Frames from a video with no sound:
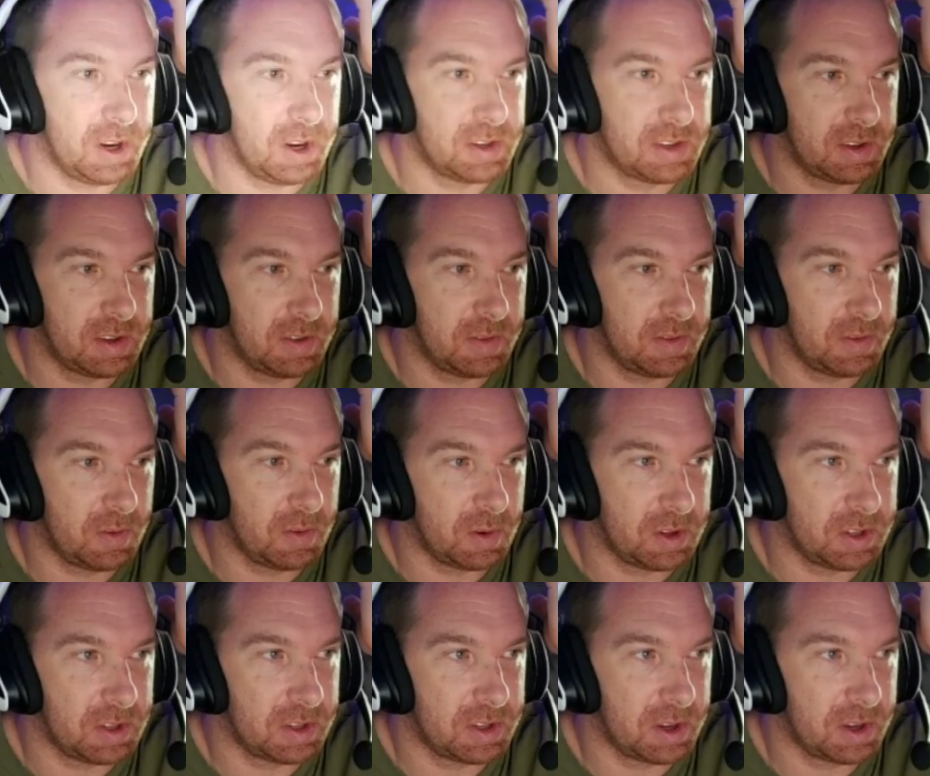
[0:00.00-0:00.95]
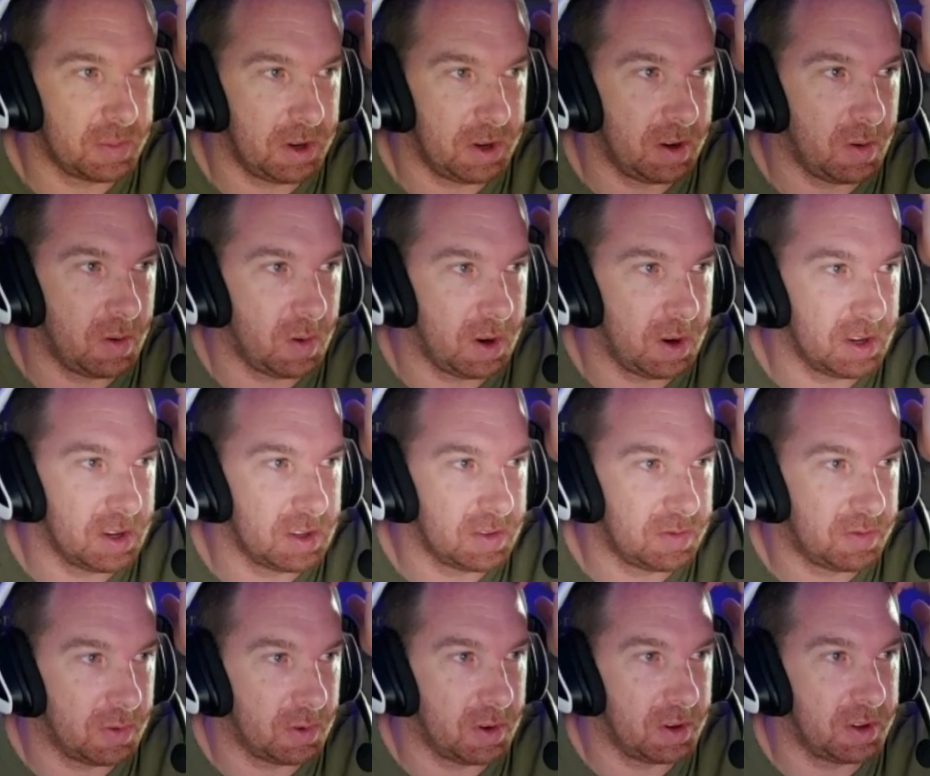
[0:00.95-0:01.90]
of course, is going to be your quests
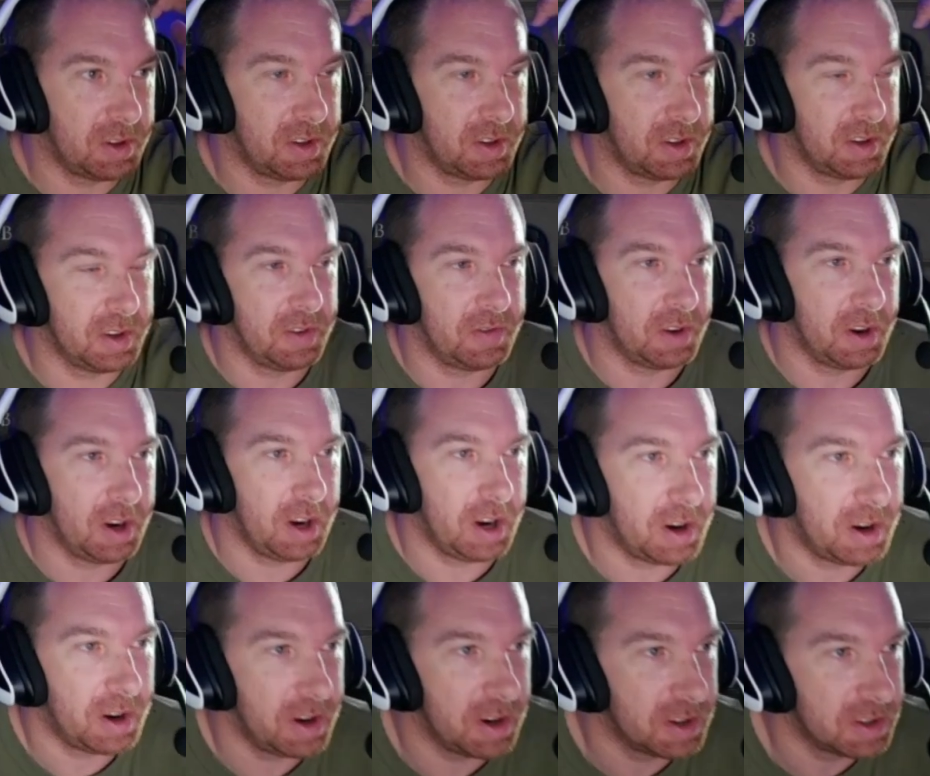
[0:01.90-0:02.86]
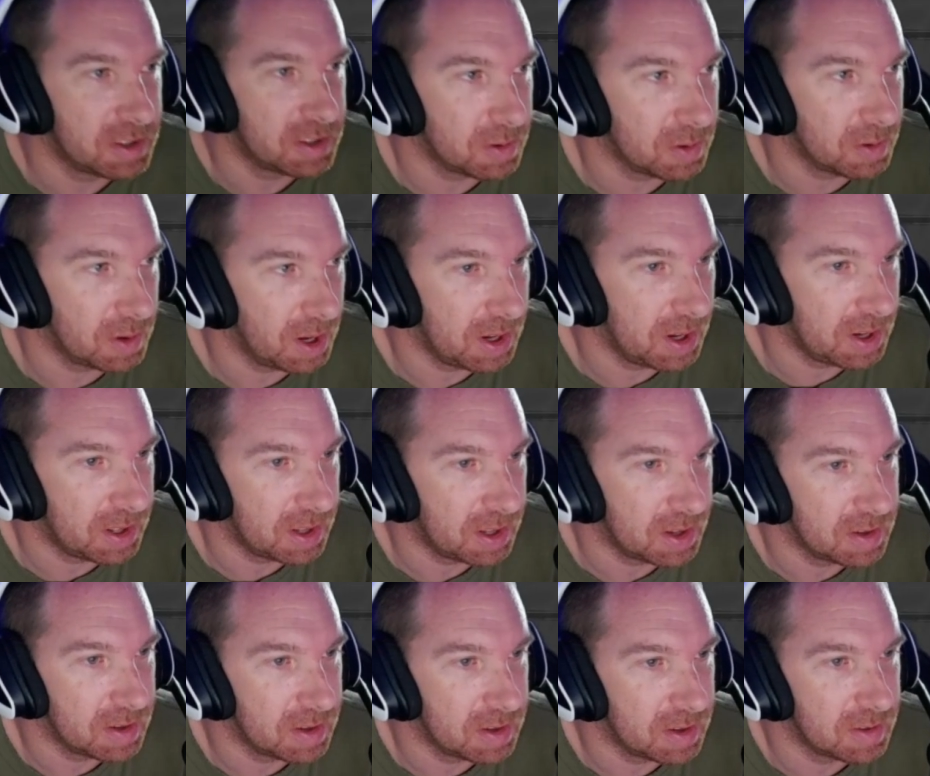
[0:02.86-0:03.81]
for the different areas. So like
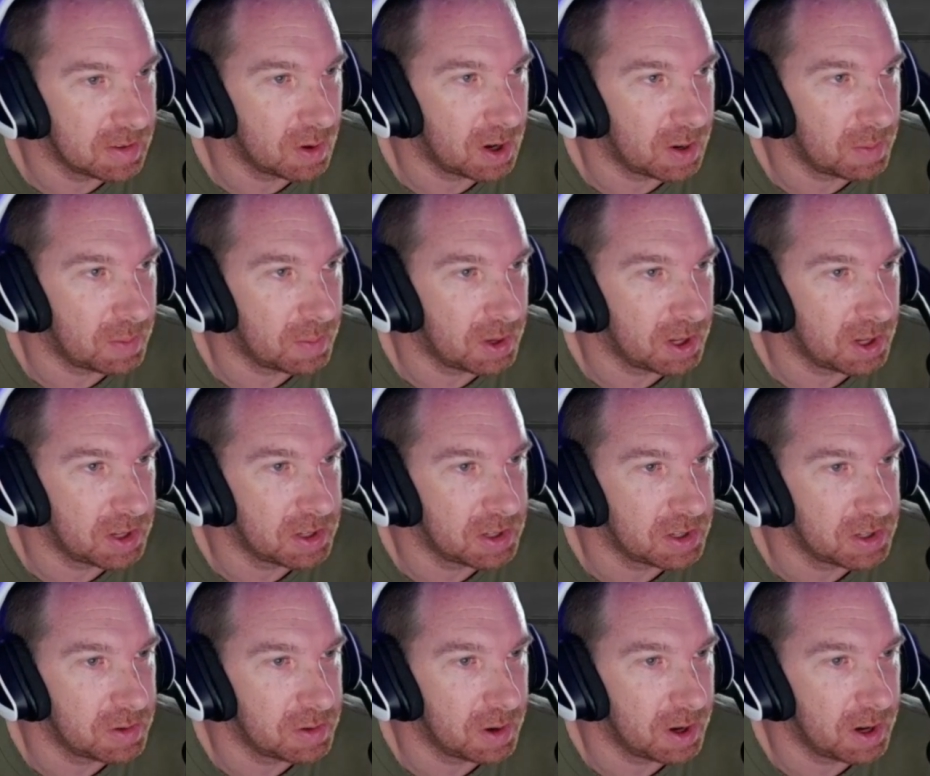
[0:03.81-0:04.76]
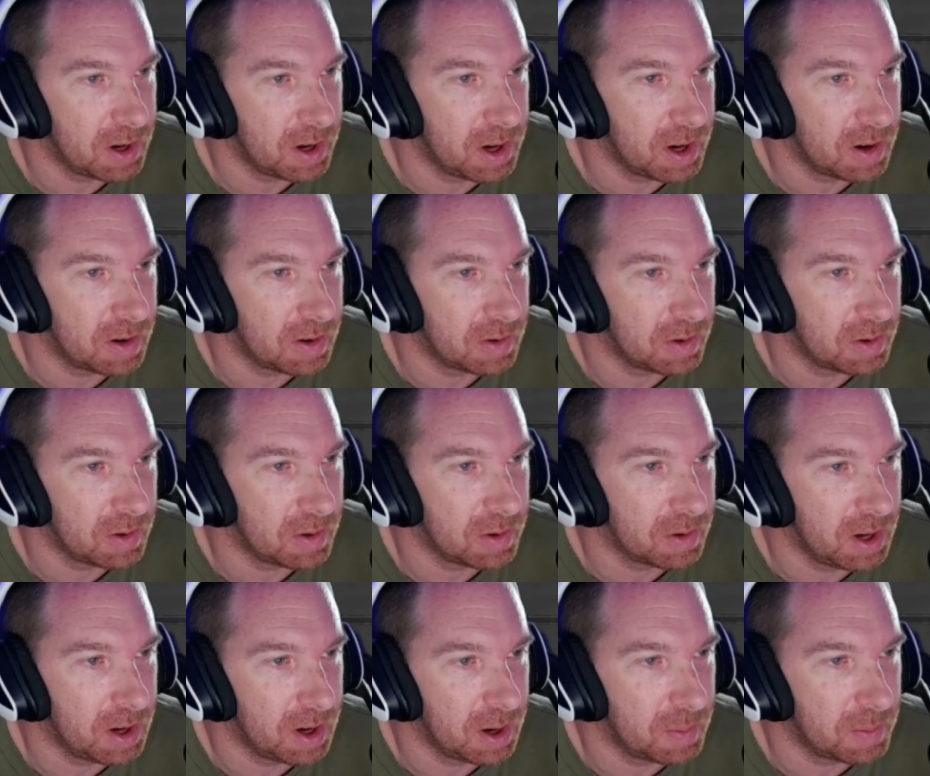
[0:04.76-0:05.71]
this is where I'm pledged to right now, and
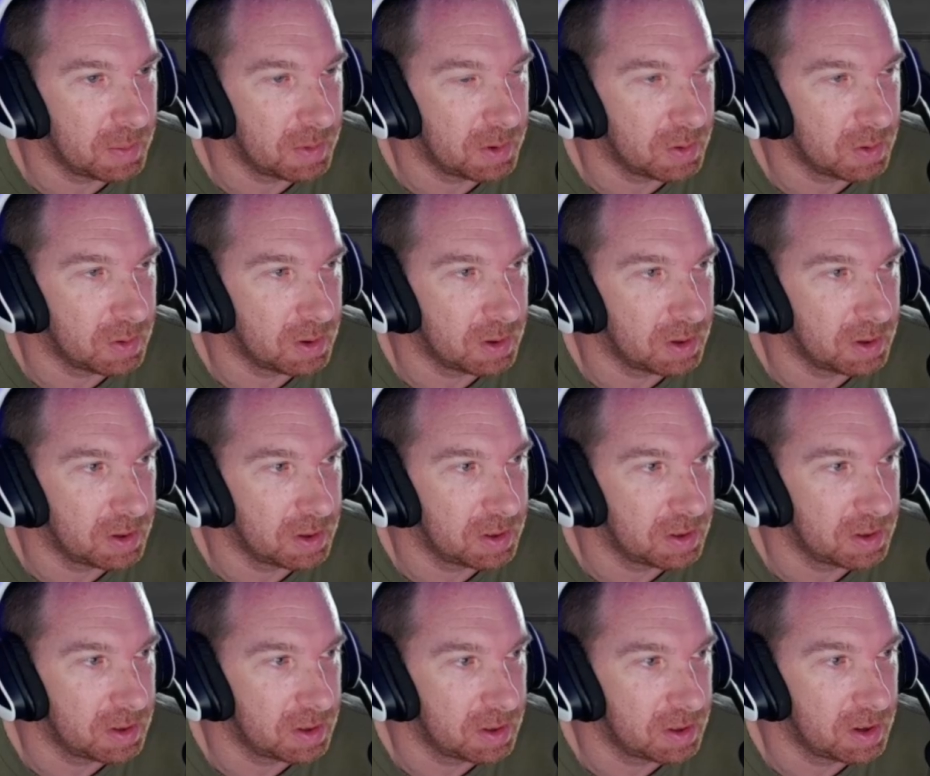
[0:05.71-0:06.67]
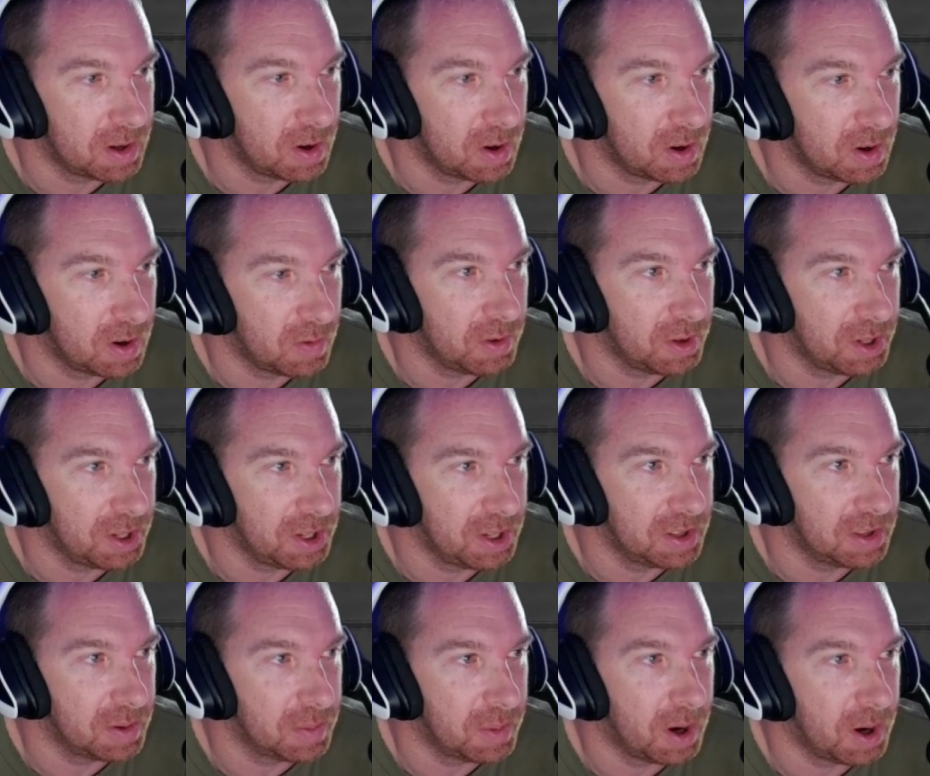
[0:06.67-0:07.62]
I'm going to hopefully get
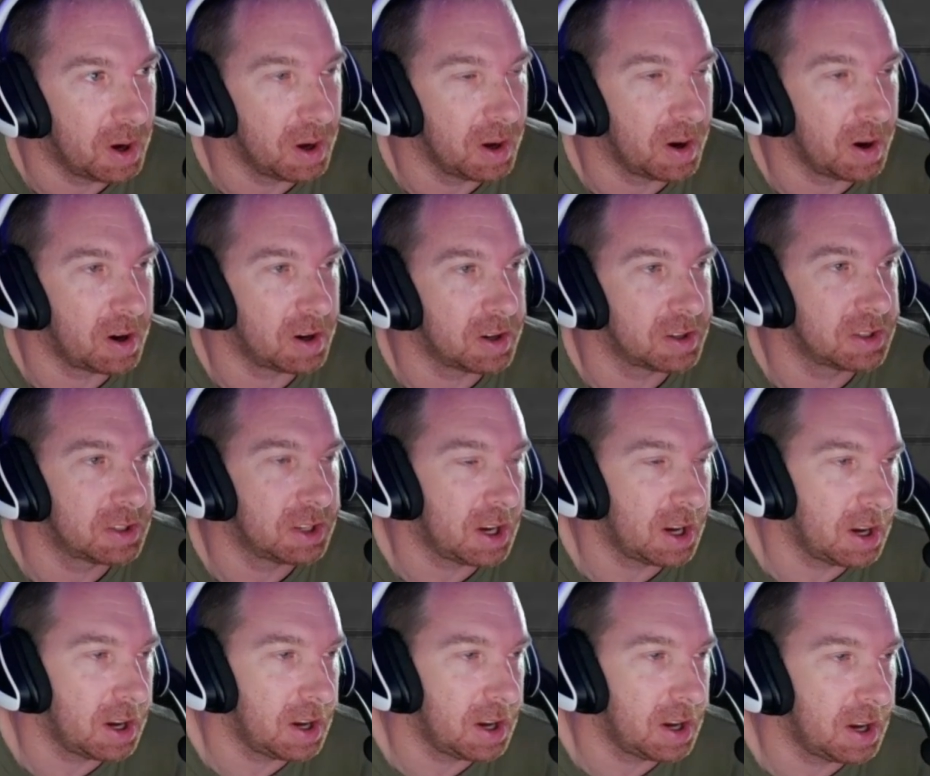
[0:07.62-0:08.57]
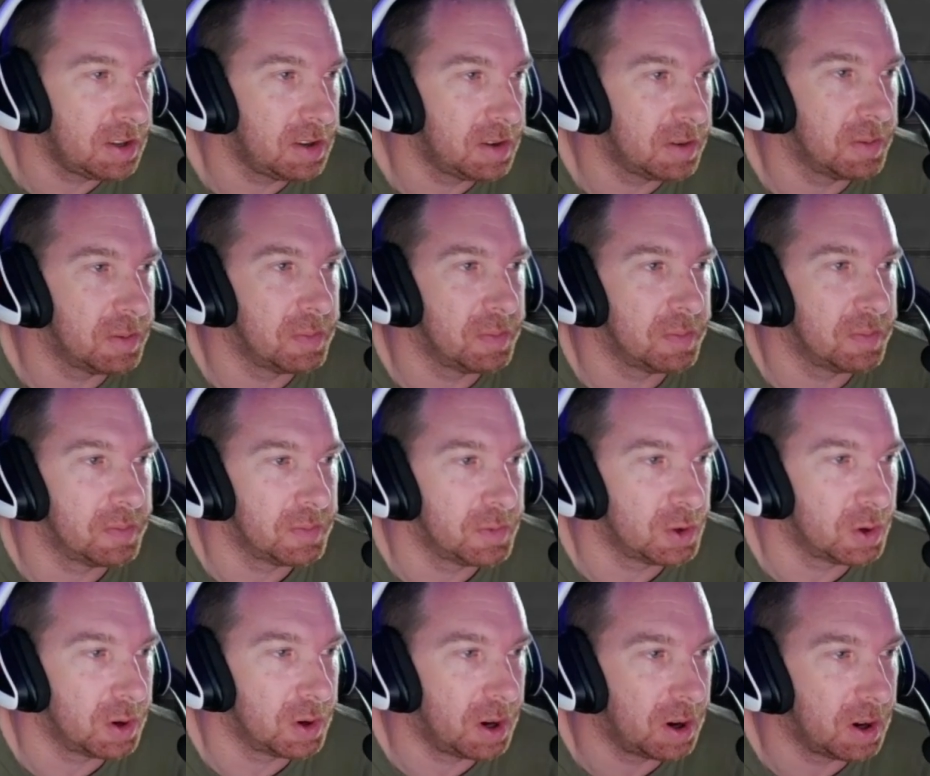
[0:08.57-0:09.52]
them on our side to
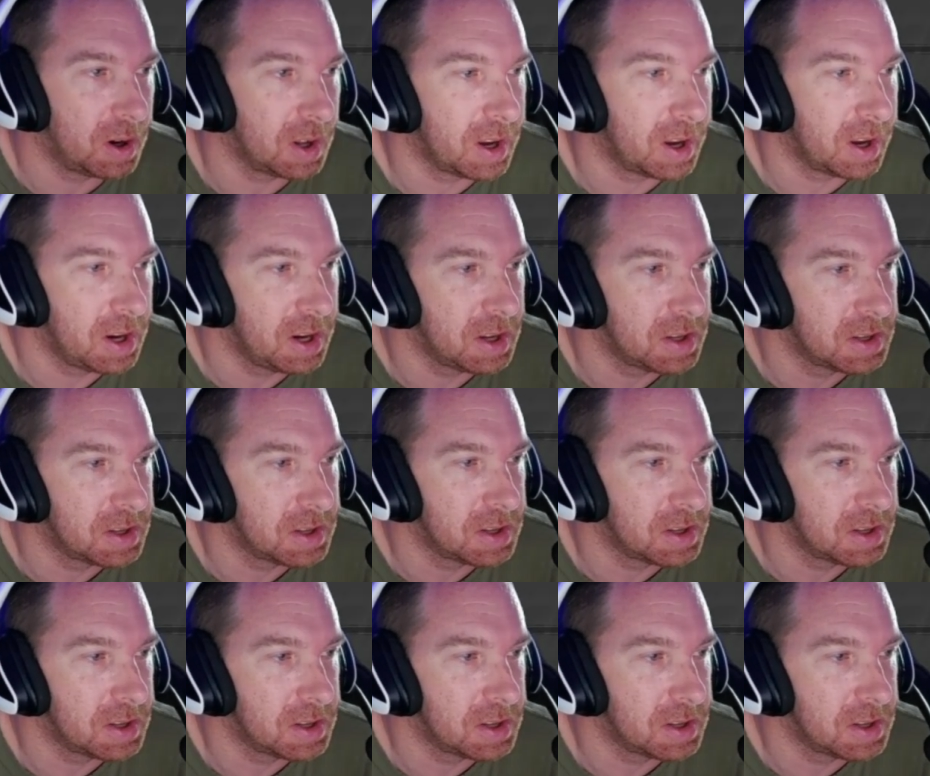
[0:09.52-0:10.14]
join our alliance.